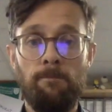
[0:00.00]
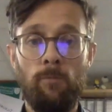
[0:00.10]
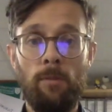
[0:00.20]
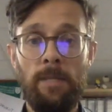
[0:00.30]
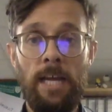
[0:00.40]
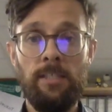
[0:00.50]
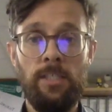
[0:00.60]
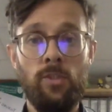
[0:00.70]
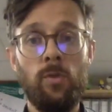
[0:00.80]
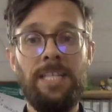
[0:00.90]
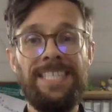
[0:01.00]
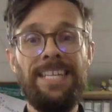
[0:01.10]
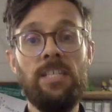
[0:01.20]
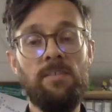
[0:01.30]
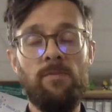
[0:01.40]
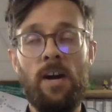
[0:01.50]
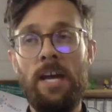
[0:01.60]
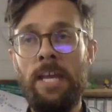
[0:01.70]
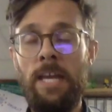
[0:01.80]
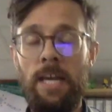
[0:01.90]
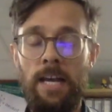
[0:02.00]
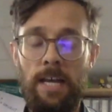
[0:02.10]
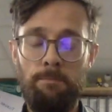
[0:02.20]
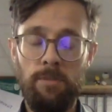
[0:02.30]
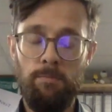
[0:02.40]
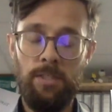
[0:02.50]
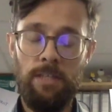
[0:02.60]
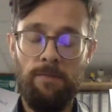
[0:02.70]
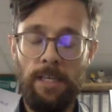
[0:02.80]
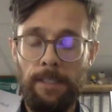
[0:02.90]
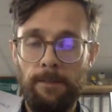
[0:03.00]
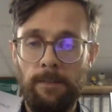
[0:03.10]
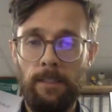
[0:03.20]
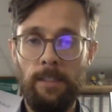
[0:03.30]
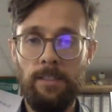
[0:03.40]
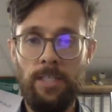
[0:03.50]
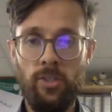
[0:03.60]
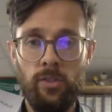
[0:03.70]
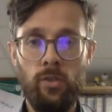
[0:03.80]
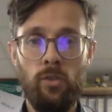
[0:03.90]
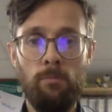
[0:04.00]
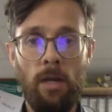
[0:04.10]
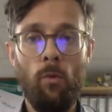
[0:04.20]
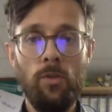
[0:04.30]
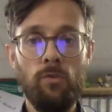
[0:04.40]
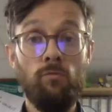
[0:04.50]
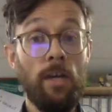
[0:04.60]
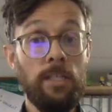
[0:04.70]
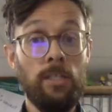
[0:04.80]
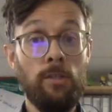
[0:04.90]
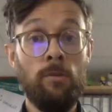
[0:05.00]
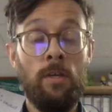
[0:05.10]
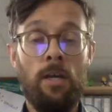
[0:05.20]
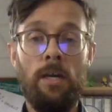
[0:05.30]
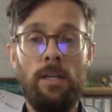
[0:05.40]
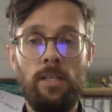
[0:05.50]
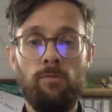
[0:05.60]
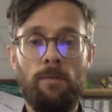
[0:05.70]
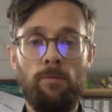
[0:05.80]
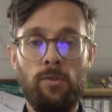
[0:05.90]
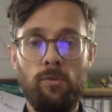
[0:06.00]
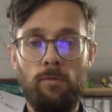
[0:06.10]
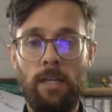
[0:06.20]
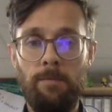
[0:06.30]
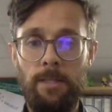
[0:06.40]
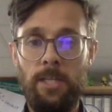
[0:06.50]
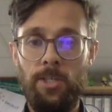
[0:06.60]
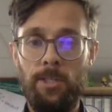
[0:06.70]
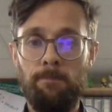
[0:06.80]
We'll be asking you to identify specific teachers who you might want to write you a nice reference or recommendation.